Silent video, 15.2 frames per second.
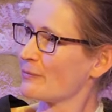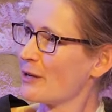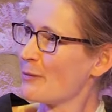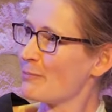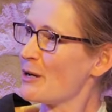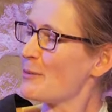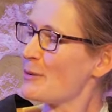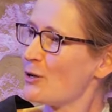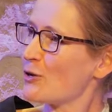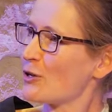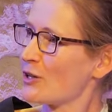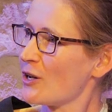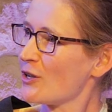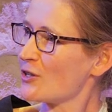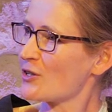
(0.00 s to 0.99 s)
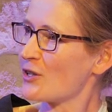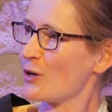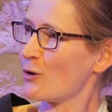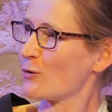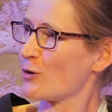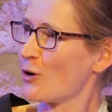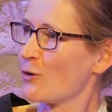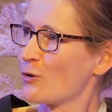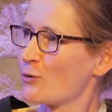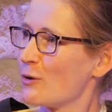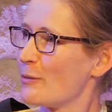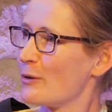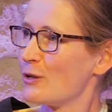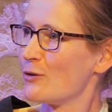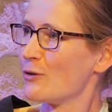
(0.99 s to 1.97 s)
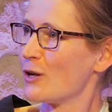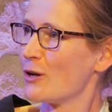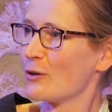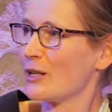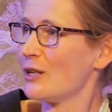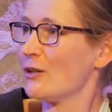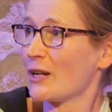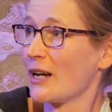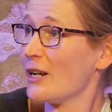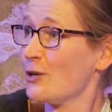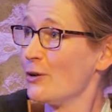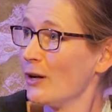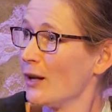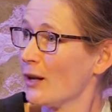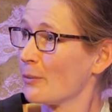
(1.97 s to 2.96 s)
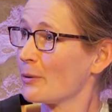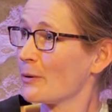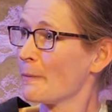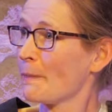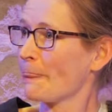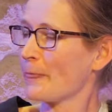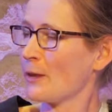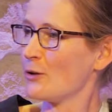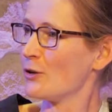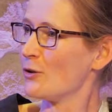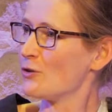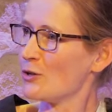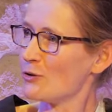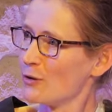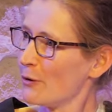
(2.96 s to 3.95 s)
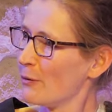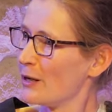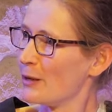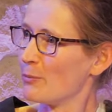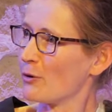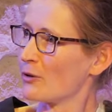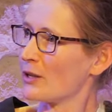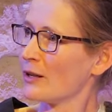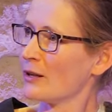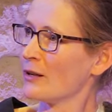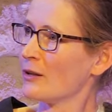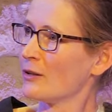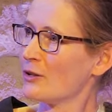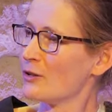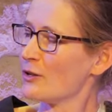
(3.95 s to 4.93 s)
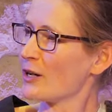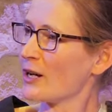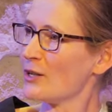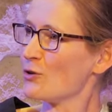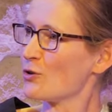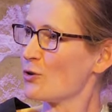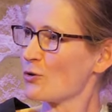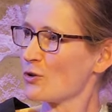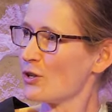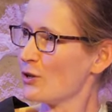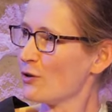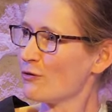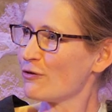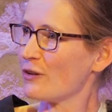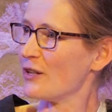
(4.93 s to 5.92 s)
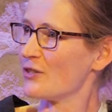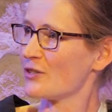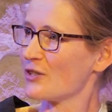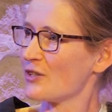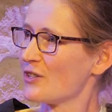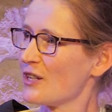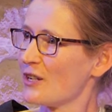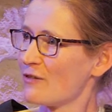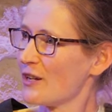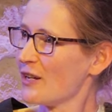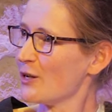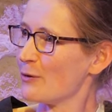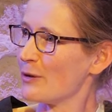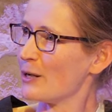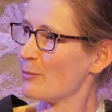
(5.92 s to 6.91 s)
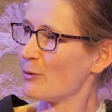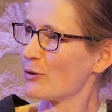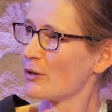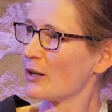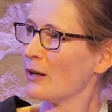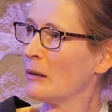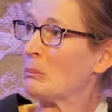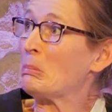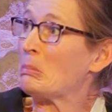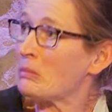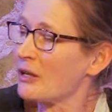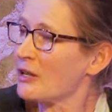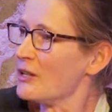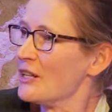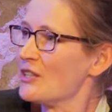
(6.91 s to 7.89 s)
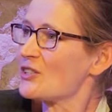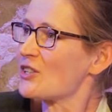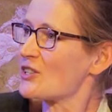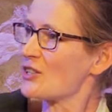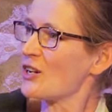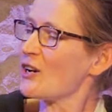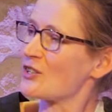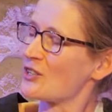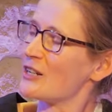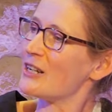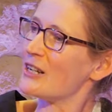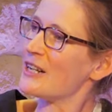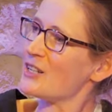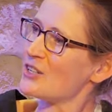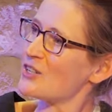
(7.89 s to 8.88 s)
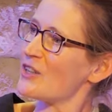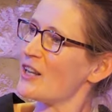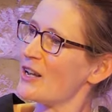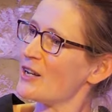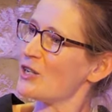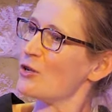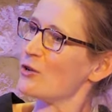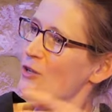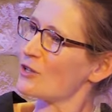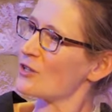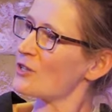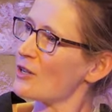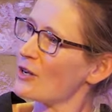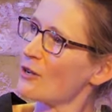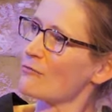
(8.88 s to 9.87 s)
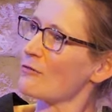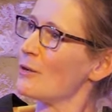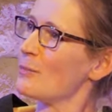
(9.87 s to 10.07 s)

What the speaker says: Maybe you could ask the older women you know, can you help? You know, do you know anybody? You know, can you talk to your friends and see if they know anybody? And it's a start. At least then you could start